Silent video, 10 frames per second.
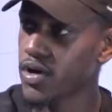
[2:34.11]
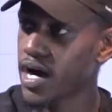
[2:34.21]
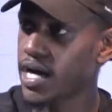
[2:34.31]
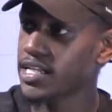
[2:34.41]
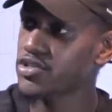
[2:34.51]
I
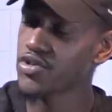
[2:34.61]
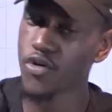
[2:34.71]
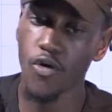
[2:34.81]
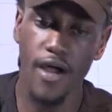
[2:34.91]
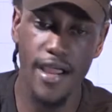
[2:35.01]
need to
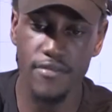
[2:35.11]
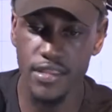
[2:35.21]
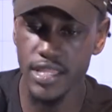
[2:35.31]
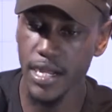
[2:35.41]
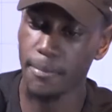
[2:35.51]
know
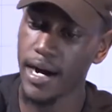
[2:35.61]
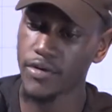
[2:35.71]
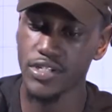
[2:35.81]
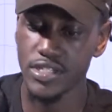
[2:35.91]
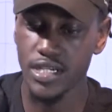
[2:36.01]
everything
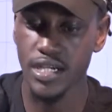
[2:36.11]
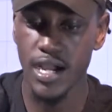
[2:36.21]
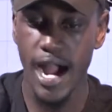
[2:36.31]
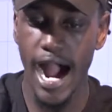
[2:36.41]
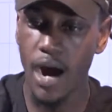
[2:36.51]
about
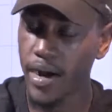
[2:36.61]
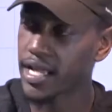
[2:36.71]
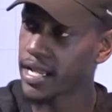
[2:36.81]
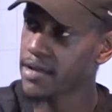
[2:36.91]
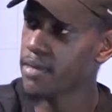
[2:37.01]
how I can
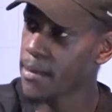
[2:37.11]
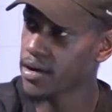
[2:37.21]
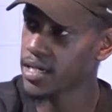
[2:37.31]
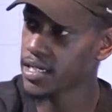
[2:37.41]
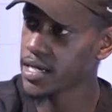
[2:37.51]
get my
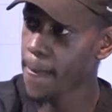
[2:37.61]
money,